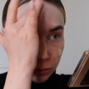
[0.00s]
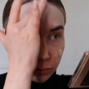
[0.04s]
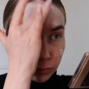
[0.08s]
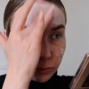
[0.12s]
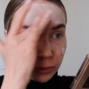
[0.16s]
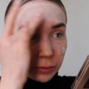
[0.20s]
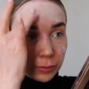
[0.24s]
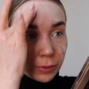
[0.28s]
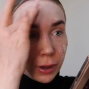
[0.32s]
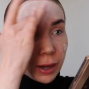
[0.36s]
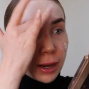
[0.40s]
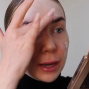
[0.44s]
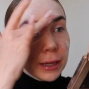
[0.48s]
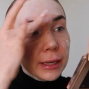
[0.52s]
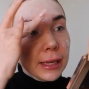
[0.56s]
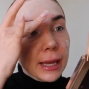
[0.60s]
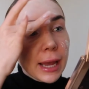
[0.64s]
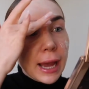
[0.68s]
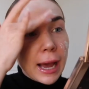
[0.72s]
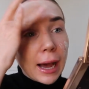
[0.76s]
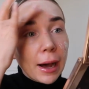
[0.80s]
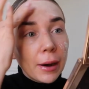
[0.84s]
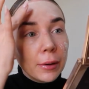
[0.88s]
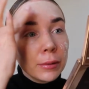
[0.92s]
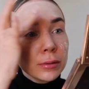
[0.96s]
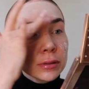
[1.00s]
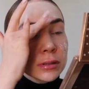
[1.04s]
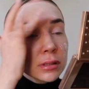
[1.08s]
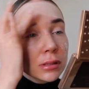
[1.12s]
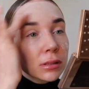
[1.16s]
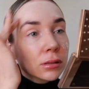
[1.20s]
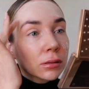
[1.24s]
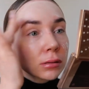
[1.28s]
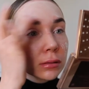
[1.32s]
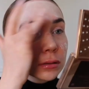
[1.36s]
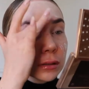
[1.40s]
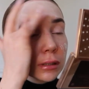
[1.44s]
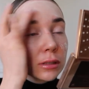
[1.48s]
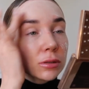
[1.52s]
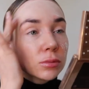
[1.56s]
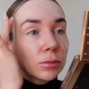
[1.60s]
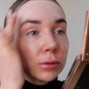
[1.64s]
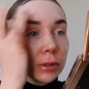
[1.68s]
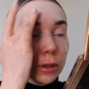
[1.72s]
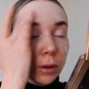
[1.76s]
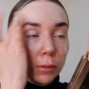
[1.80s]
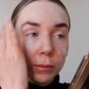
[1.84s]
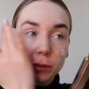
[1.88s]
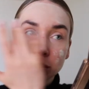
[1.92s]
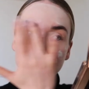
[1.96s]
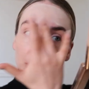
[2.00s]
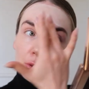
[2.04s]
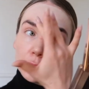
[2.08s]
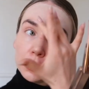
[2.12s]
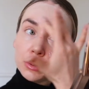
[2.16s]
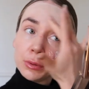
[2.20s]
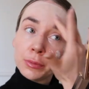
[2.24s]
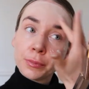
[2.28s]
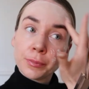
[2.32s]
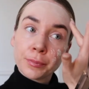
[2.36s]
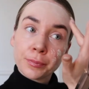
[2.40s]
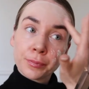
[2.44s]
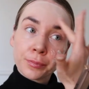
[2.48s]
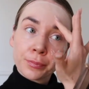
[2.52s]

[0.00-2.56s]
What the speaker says: we work it out as we always do.